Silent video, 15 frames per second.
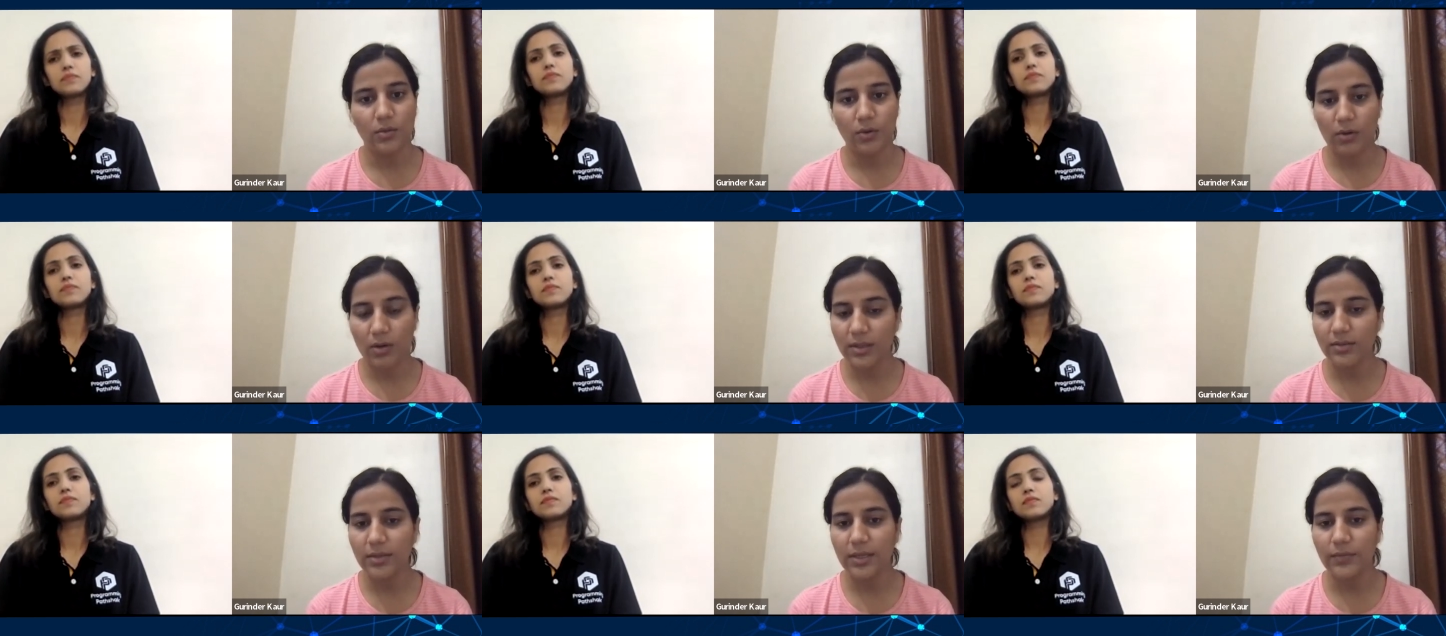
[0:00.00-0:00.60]

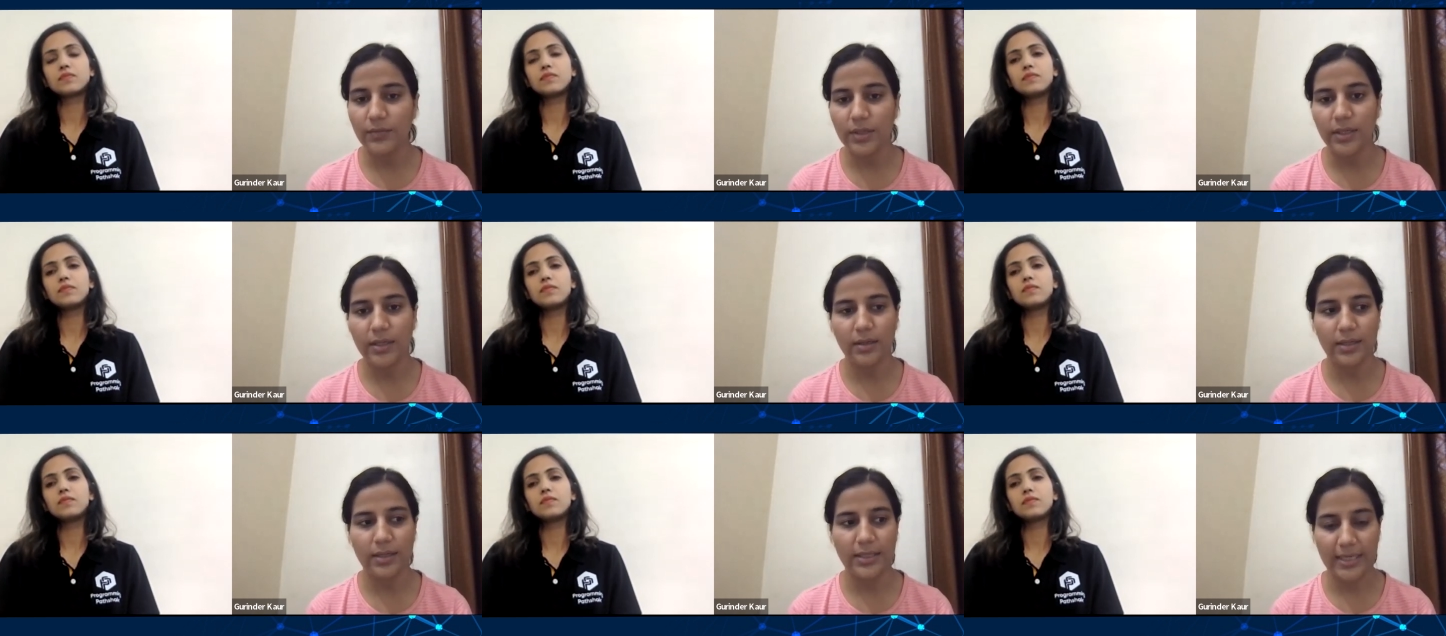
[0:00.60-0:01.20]
Speaker 1: All three
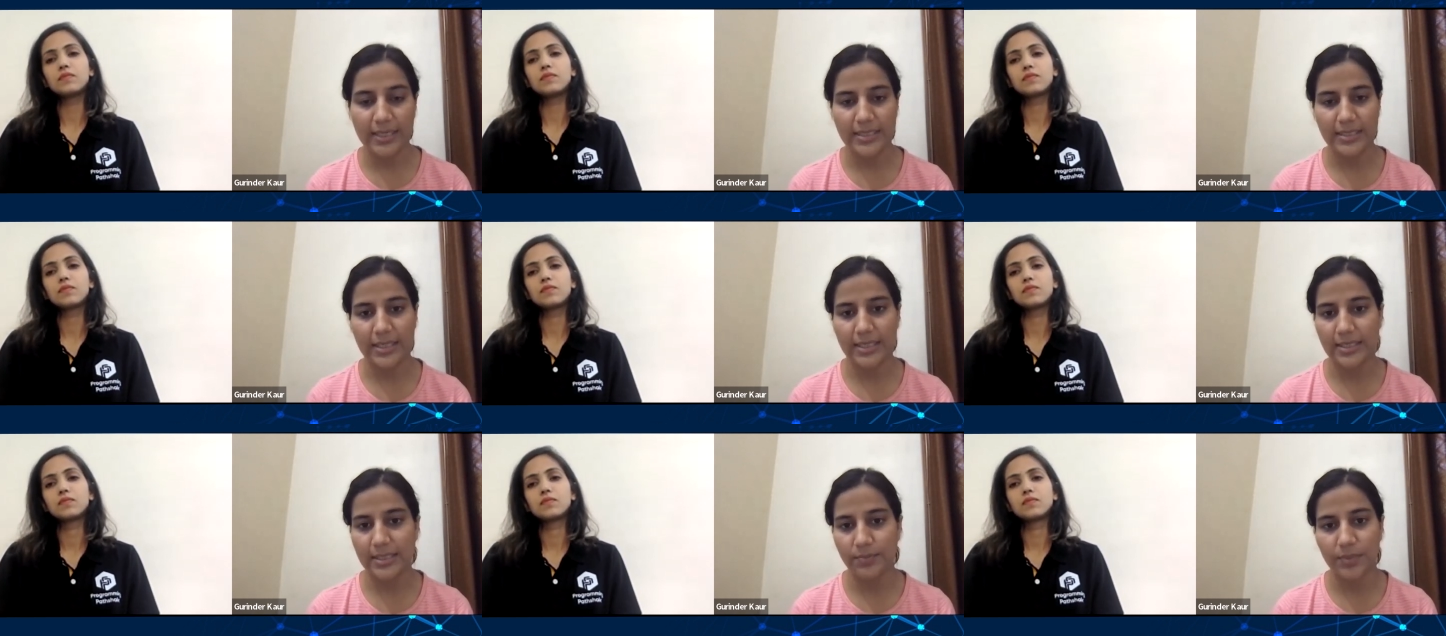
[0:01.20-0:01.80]
were DSA
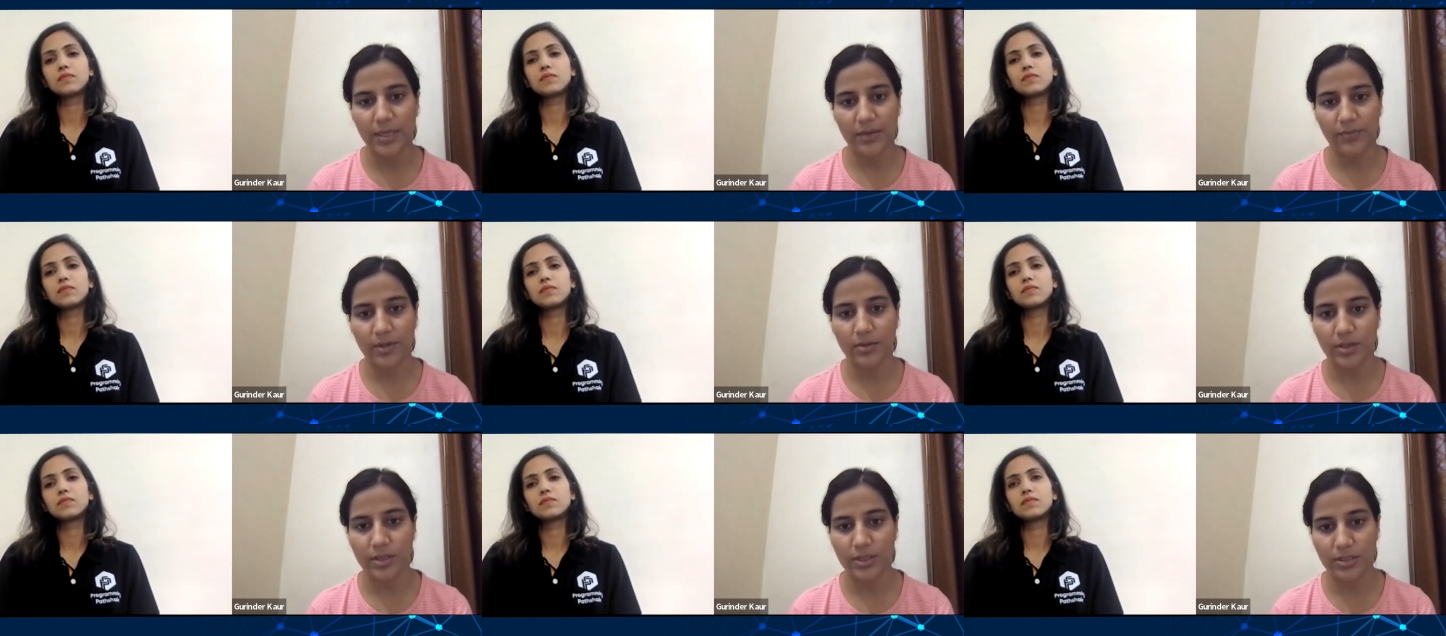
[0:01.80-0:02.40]
and some
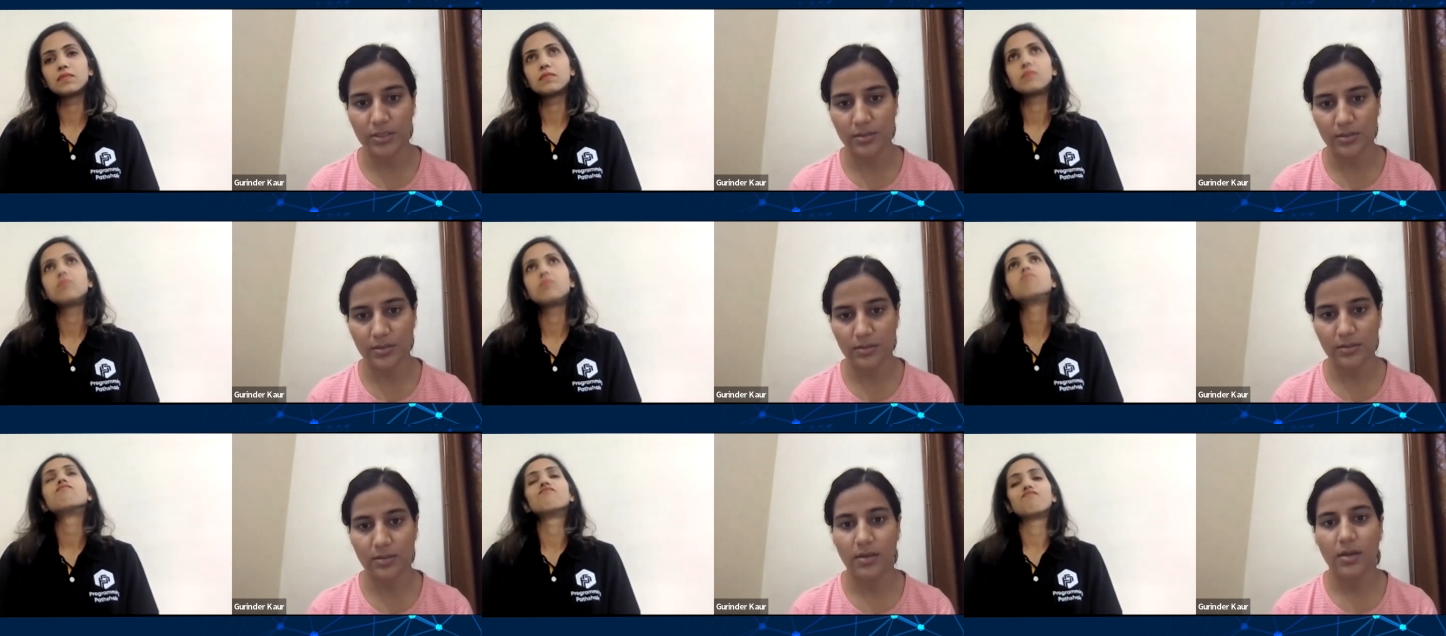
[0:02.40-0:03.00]
behavioral
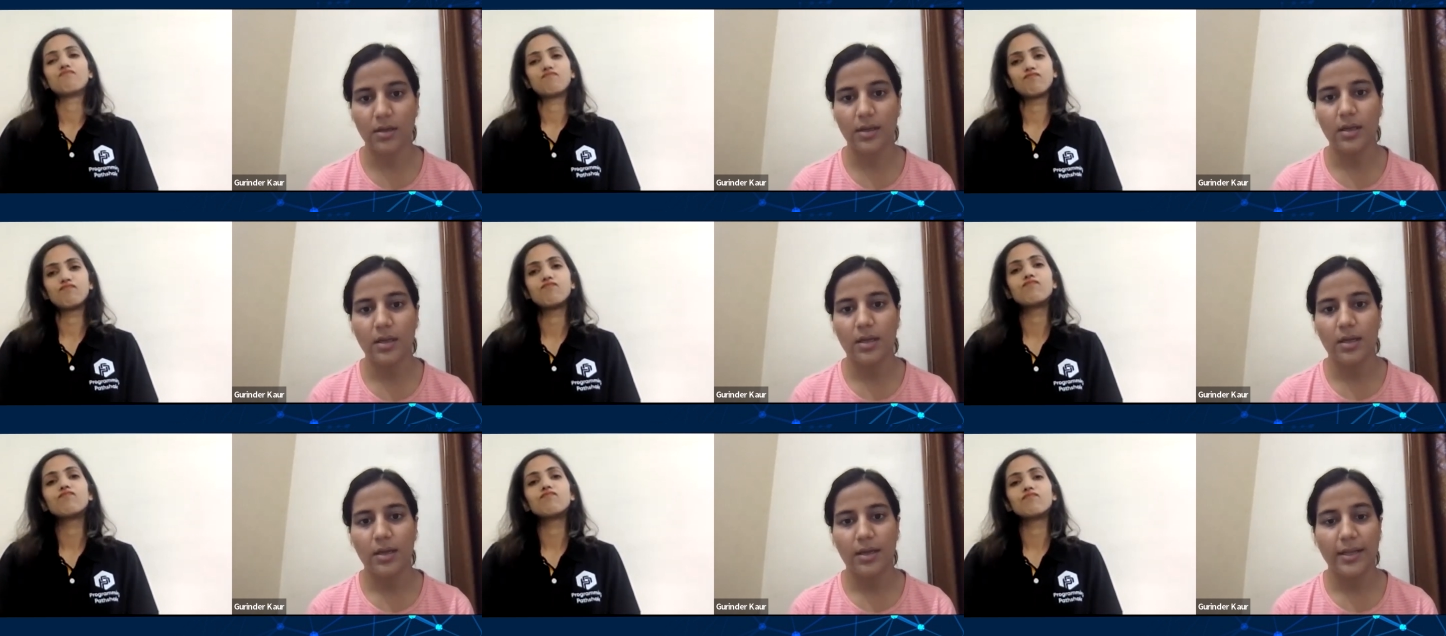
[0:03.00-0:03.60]
questions.
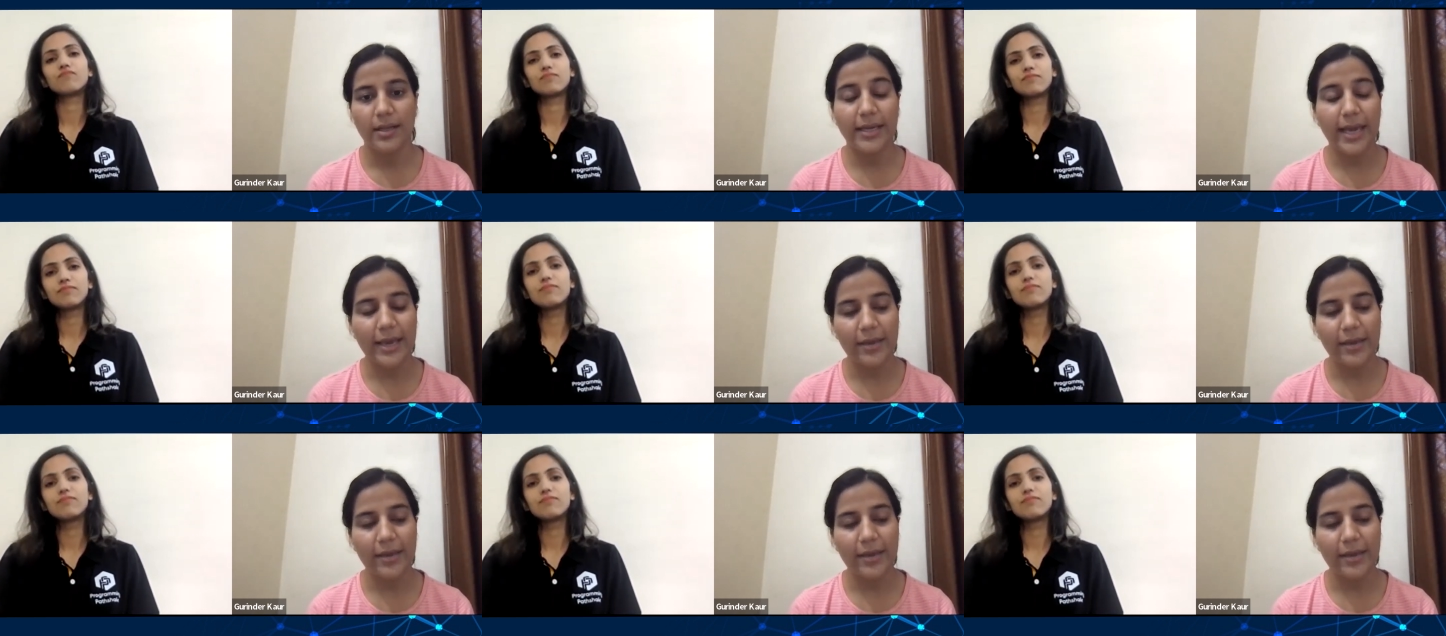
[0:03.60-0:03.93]
Like